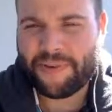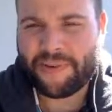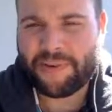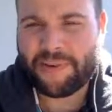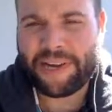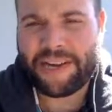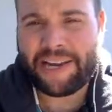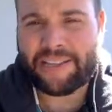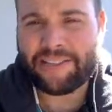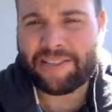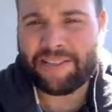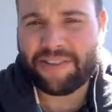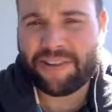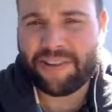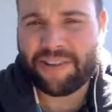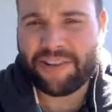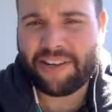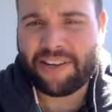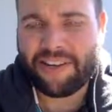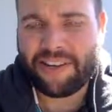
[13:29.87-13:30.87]
Okay, it's not
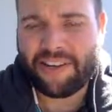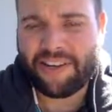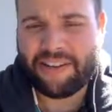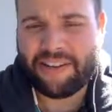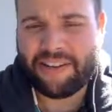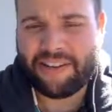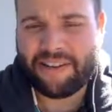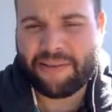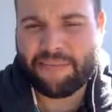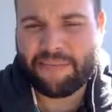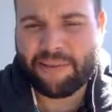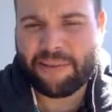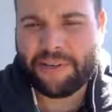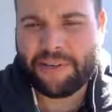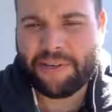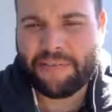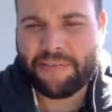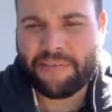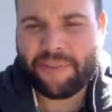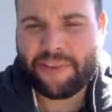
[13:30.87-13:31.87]
a Canadian
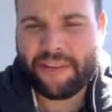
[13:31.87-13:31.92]
company.